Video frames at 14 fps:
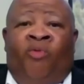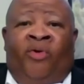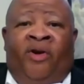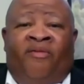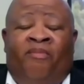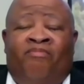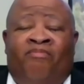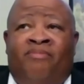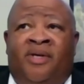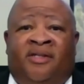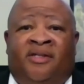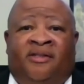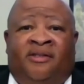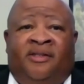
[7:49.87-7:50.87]
they want to
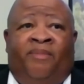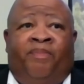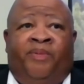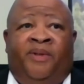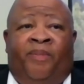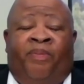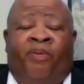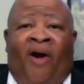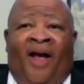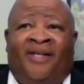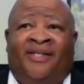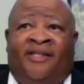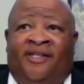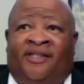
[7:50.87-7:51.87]
miss the
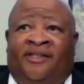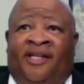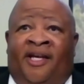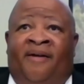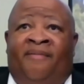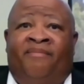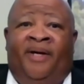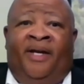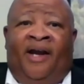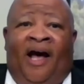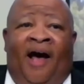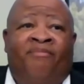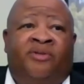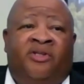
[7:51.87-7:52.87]
process step,
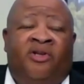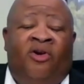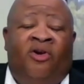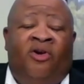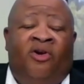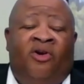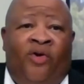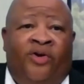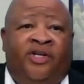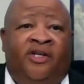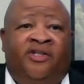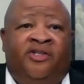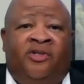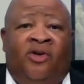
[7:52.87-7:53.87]
but I'm so
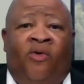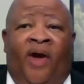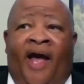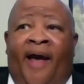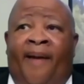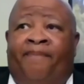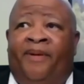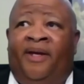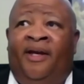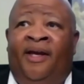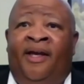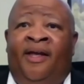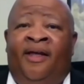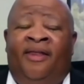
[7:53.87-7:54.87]
fortunate and so
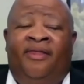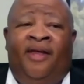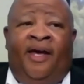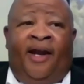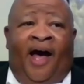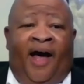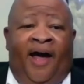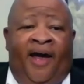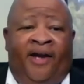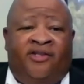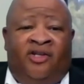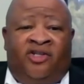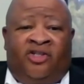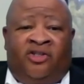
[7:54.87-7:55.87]
happy that I
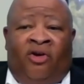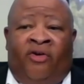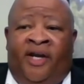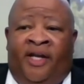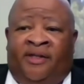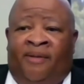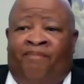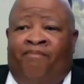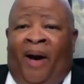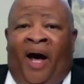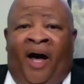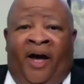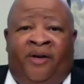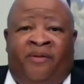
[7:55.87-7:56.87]
actually started at the
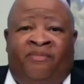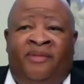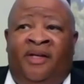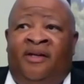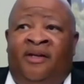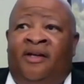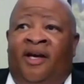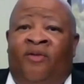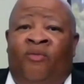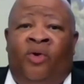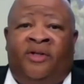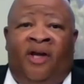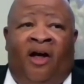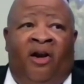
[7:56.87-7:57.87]
bottom
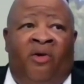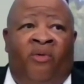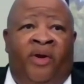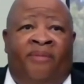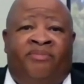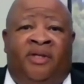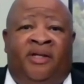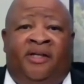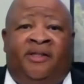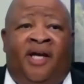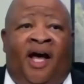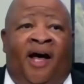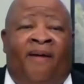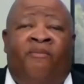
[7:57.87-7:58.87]
and worked all the way up to the
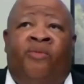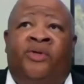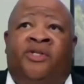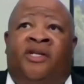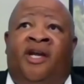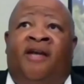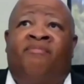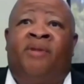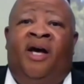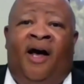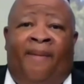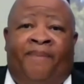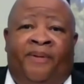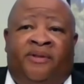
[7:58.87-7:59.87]
top, which gave me an